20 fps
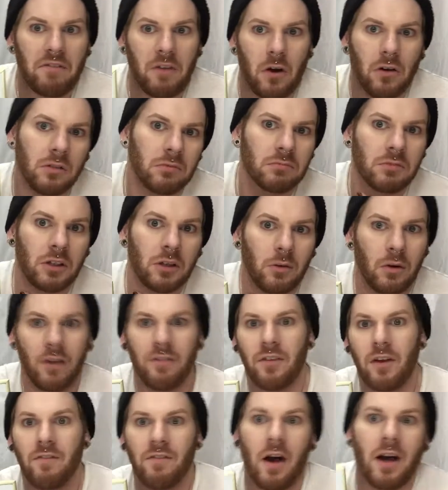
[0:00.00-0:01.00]
fault.
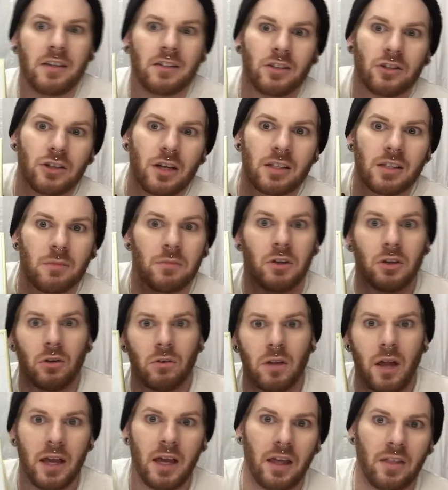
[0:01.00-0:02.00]
If I suggest something you don't
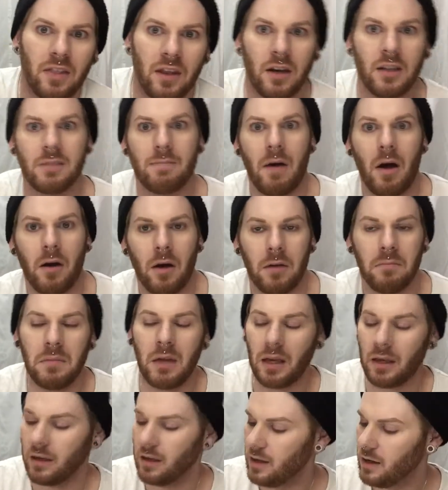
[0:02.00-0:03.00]
like it, then it's back on
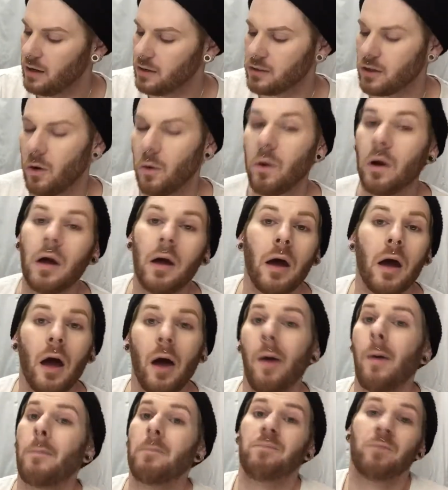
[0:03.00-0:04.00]
me. So
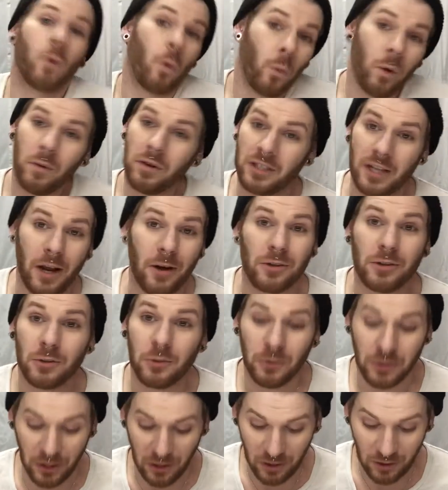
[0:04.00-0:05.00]
we went to hair
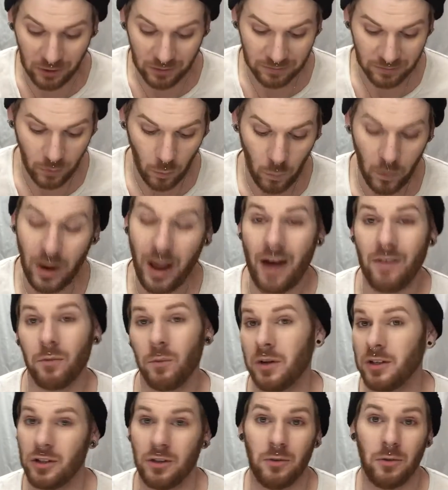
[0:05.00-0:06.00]
school, y'all. We
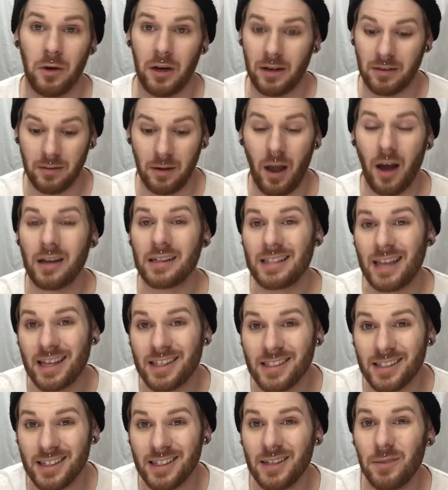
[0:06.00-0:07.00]
went through it and got
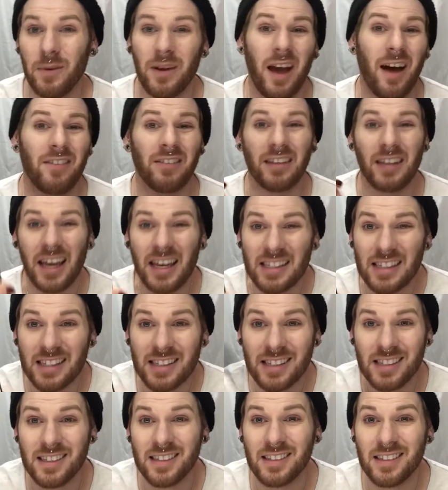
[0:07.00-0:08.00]
tested. We have
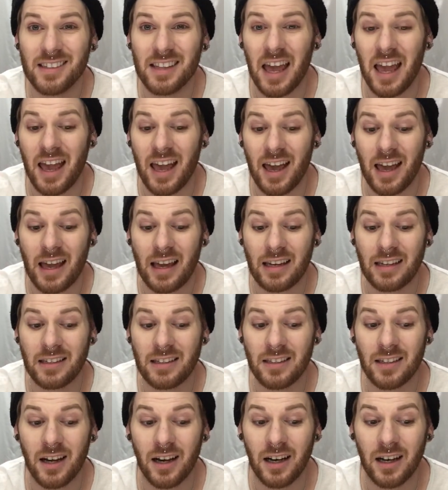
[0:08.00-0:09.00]
licenses,
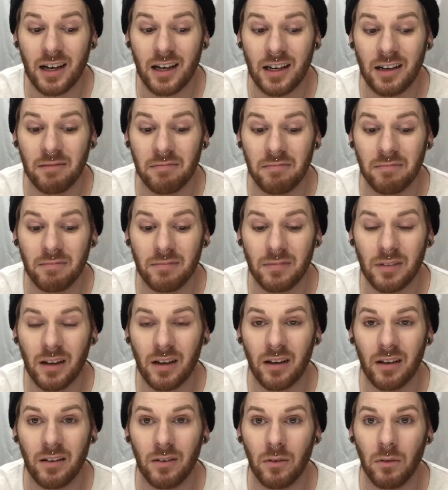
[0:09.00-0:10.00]
and
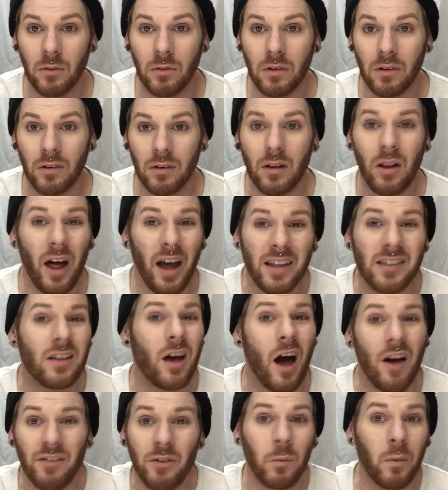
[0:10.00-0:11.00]
clients
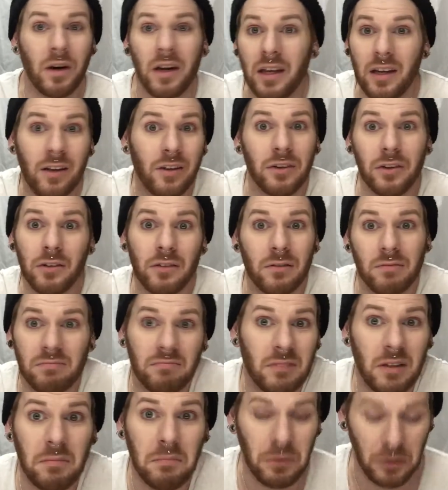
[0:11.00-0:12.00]
often want to hear your
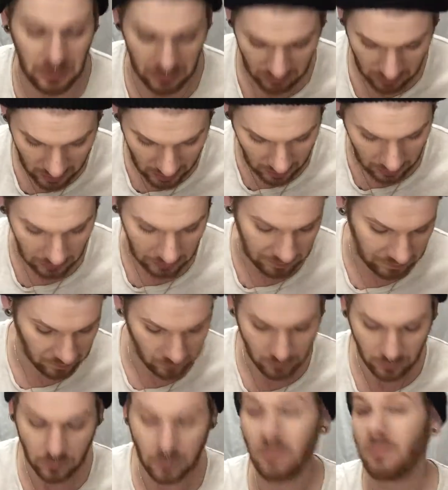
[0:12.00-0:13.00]
input. So
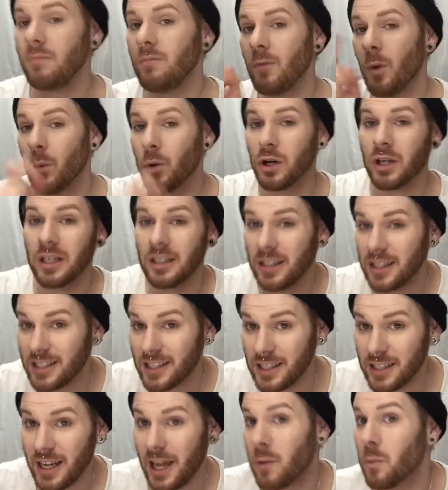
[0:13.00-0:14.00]
we're going to
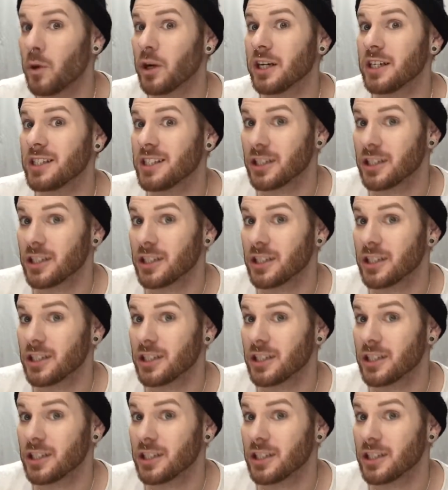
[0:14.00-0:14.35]
listen and we're going to